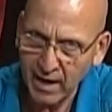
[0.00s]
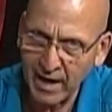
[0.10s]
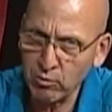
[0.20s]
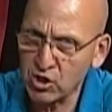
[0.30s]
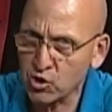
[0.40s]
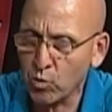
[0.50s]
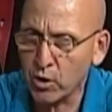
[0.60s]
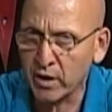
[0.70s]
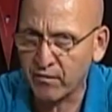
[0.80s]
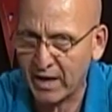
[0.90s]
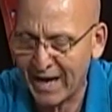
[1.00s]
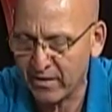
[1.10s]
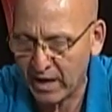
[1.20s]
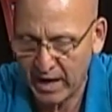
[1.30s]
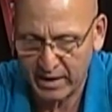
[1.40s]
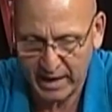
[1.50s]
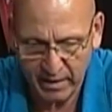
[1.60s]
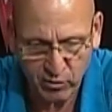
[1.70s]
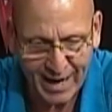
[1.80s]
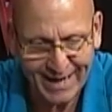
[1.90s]
I was just wondering if you any, had
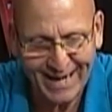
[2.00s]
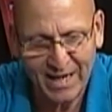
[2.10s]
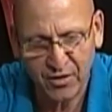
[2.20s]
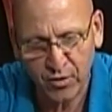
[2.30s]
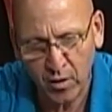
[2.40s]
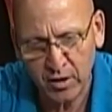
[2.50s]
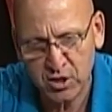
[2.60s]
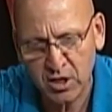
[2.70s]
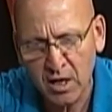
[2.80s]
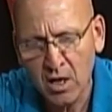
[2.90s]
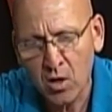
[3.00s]
ever had any thoughts